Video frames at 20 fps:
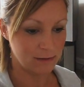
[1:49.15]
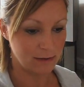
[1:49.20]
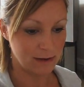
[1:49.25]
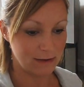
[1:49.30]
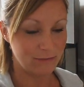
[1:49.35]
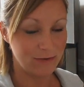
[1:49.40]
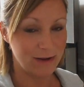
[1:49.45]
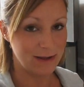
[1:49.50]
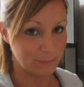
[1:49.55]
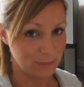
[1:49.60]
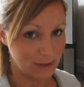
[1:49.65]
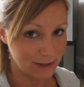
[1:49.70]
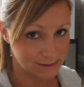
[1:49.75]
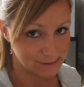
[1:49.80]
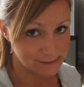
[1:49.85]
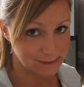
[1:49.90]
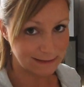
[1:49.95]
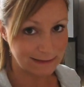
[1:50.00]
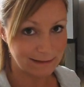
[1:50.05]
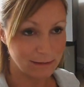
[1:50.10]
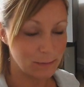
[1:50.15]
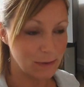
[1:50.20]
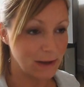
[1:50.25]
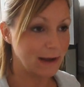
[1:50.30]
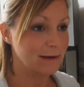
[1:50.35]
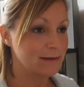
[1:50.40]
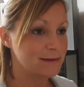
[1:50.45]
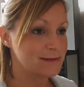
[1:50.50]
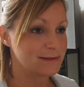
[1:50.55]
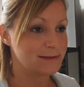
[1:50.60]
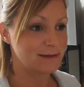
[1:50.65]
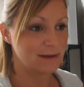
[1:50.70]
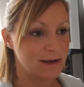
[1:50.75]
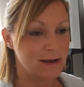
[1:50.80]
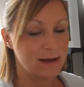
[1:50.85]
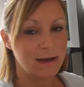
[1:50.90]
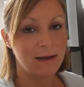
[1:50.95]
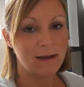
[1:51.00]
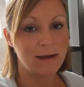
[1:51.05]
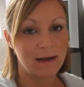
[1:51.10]
I've learnt my lesson in the past,
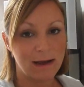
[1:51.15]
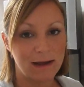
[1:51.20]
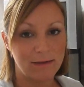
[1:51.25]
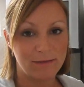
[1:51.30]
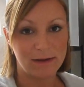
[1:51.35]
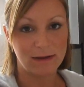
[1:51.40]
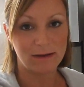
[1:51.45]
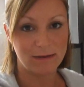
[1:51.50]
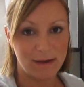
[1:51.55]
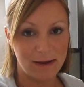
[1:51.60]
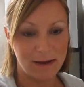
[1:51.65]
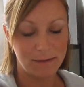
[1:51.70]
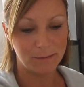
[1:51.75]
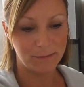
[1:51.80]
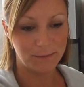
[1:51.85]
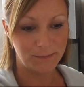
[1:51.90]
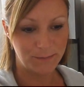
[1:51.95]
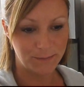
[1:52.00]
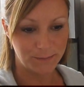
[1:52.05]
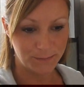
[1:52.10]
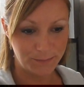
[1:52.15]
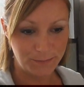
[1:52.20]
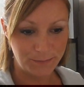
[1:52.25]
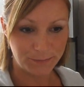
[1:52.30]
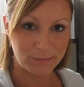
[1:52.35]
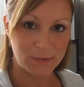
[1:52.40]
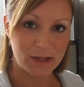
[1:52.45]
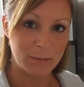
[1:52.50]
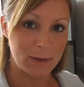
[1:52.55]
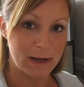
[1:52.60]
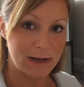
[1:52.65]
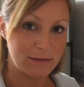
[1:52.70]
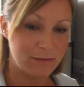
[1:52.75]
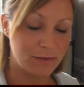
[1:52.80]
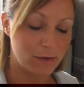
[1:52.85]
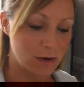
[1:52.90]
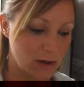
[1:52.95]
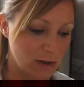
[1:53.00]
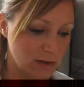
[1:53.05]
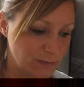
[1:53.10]
having um, my
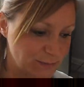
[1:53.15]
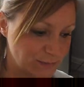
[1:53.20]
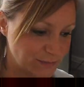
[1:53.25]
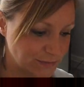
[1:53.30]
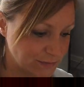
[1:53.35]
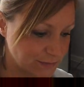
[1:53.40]
four.